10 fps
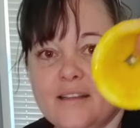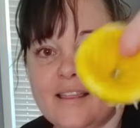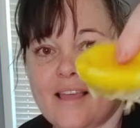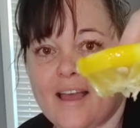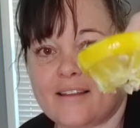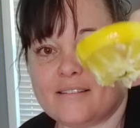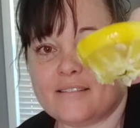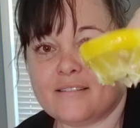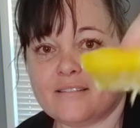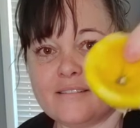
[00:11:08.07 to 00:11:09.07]
at that.
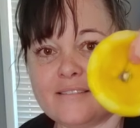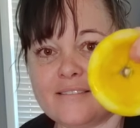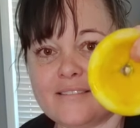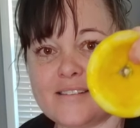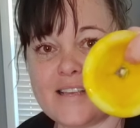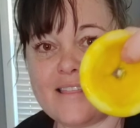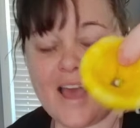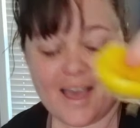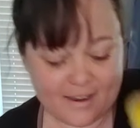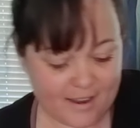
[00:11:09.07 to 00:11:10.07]
See
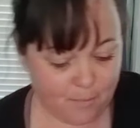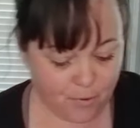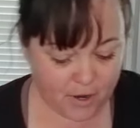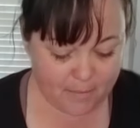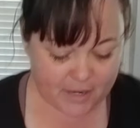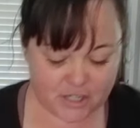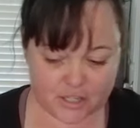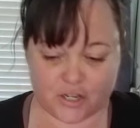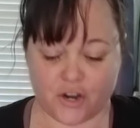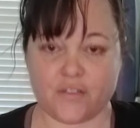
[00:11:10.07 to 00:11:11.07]
that? It pretty much
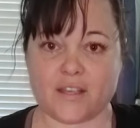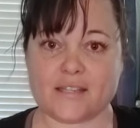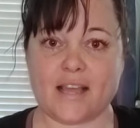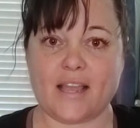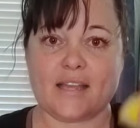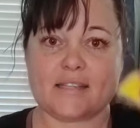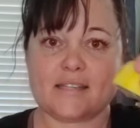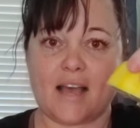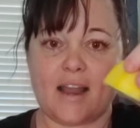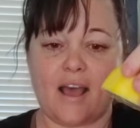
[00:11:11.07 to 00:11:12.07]
just turned this thing
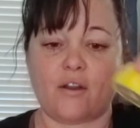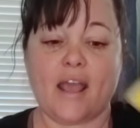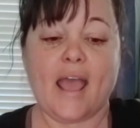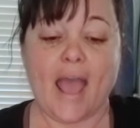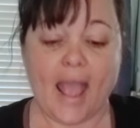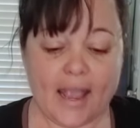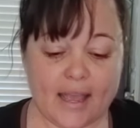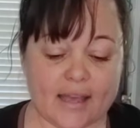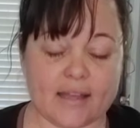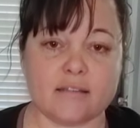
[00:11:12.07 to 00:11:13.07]
inside out.
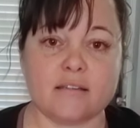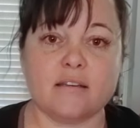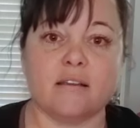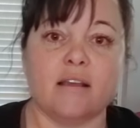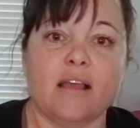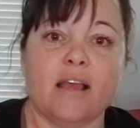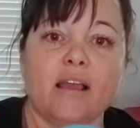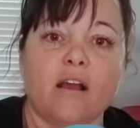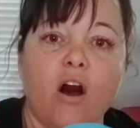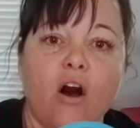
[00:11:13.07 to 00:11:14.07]
And
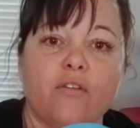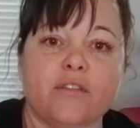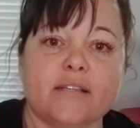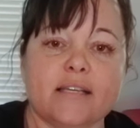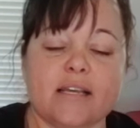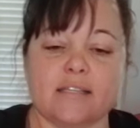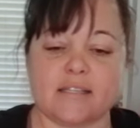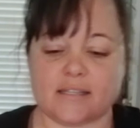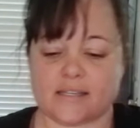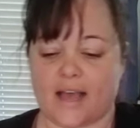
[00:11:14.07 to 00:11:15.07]
it caught the seeds
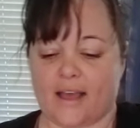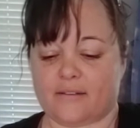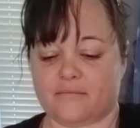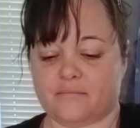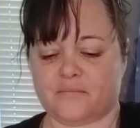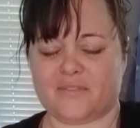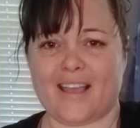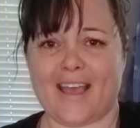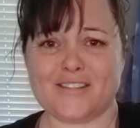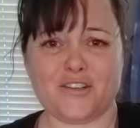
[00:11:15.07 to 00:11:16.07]
inside.
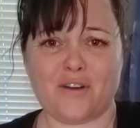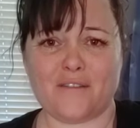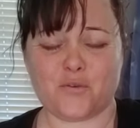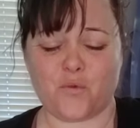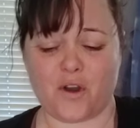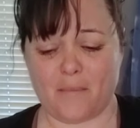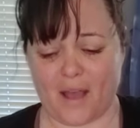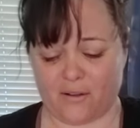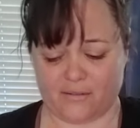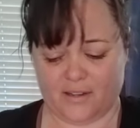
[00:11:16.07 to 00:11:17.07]
Okay, so you don't have to worry
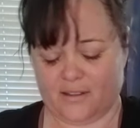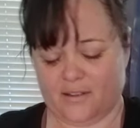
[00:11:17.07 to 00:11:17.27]
about